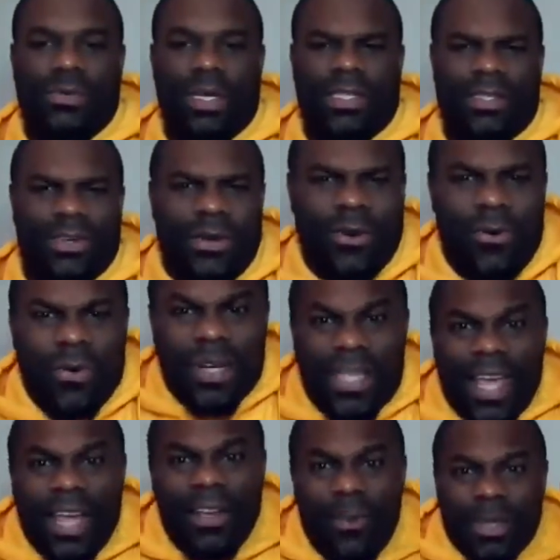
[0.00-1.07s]
It's a cool one,
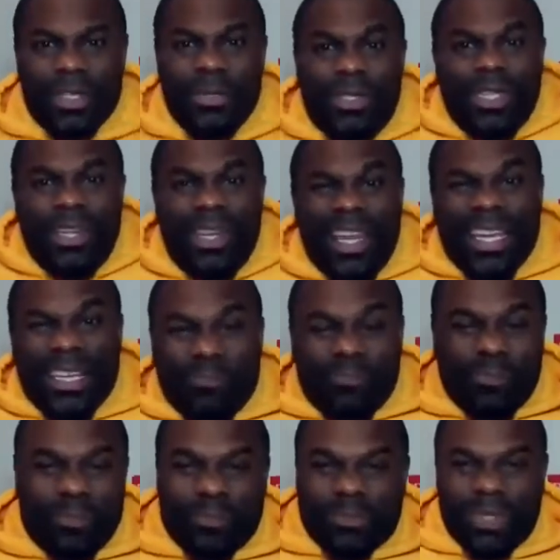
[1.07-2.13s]
yellow one. Usually they're like
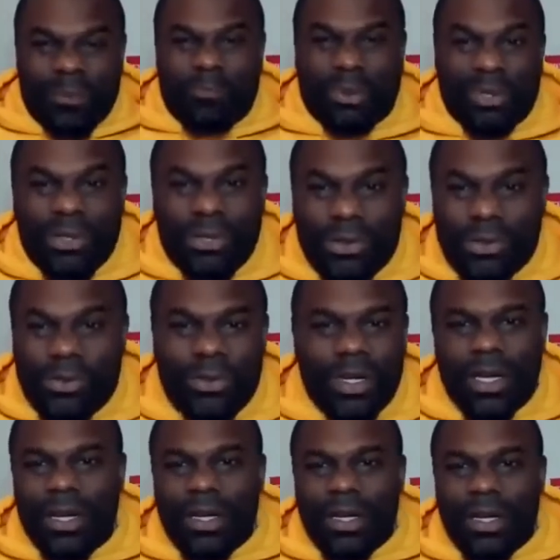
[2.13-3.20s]
the blue
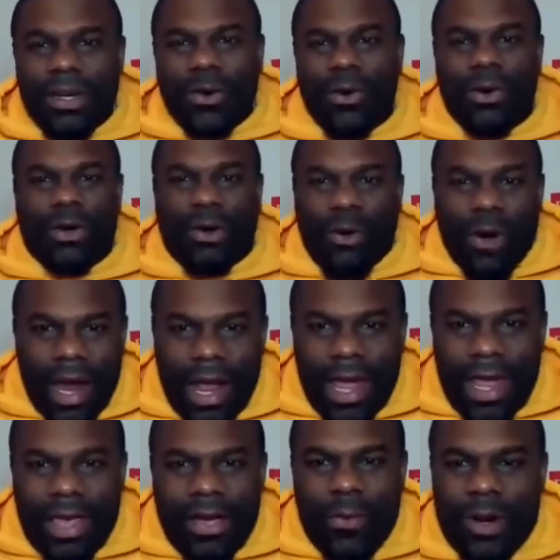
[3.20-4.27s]
or
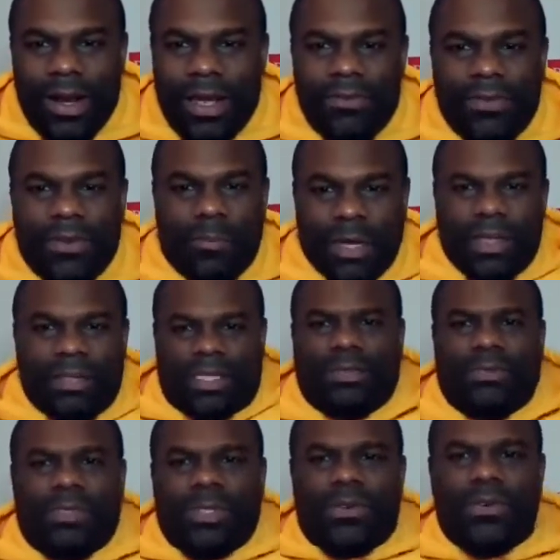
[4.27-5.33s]
gray or whatever, but this
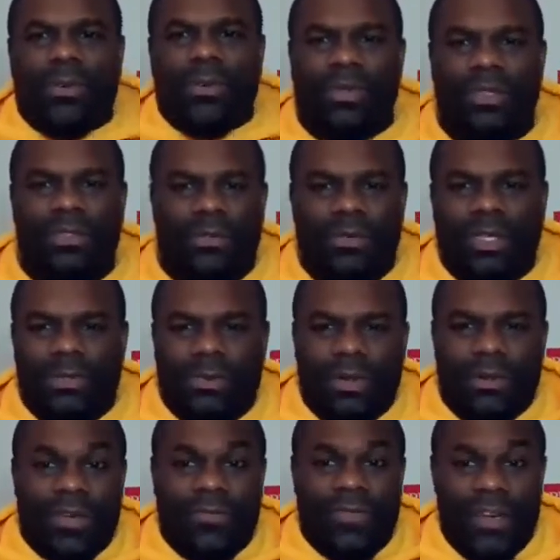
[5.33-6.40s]
one's a cool one. It's one of
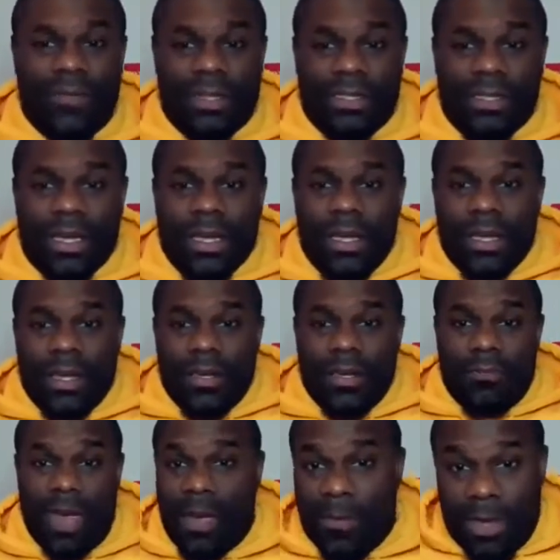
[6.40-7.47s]
my favorites.
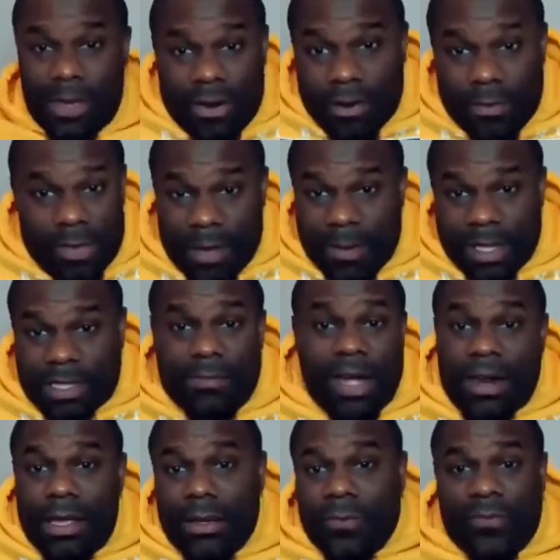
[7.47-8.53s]
Maybe somebody
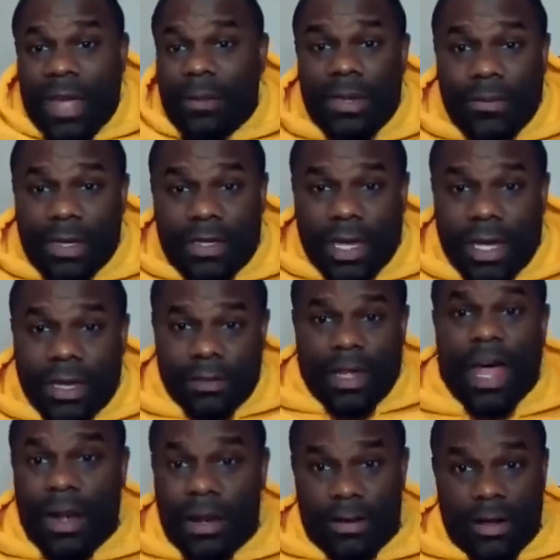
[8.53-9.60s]
in your family went there.
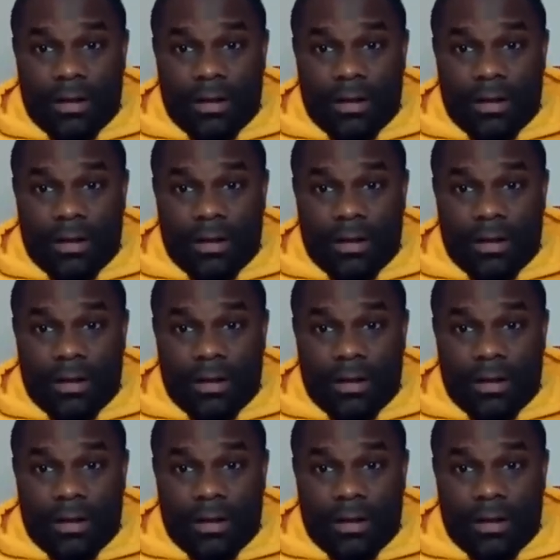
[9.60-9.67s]
I don't know.